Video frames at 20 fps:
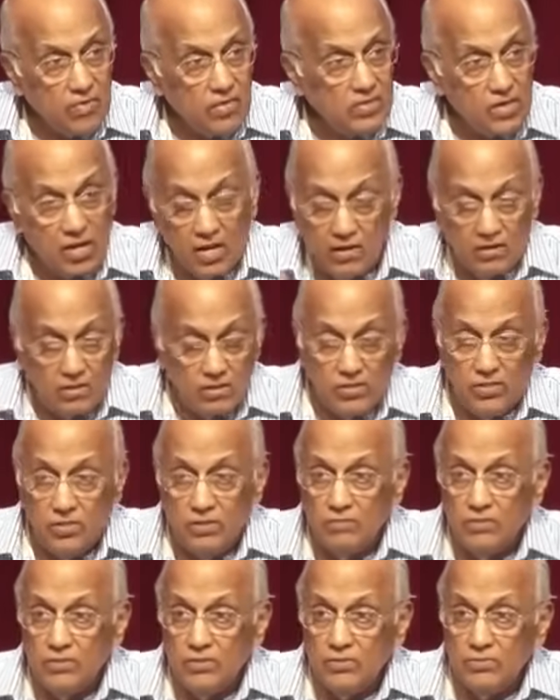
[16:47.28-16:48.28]
It's like a
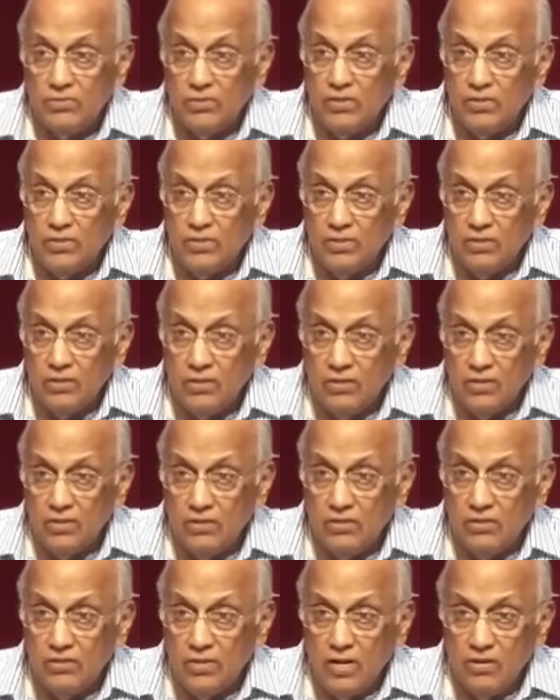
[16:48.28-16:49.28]
disturbance on this on the
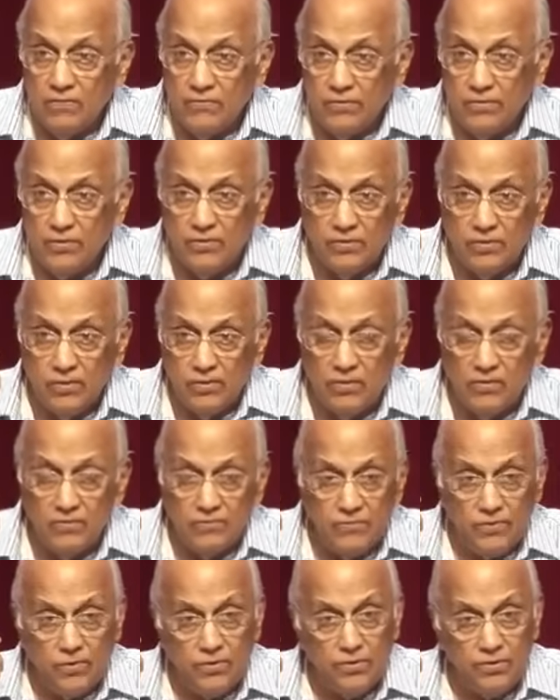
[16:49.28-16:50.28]
telephone, on the
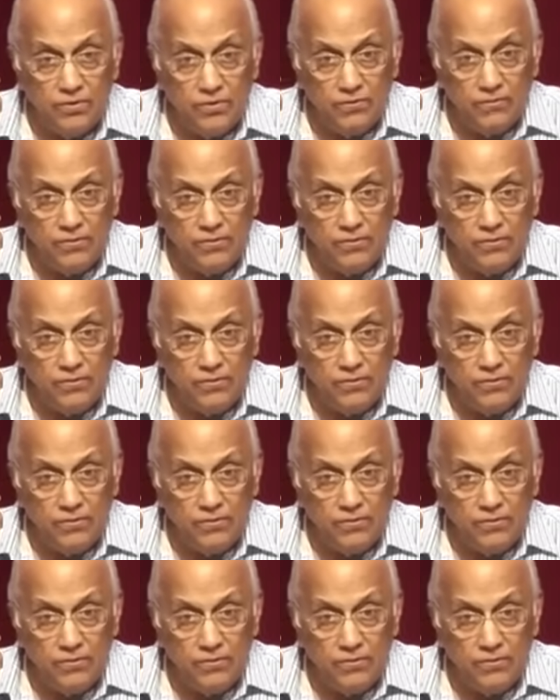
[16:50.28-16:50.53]
phone.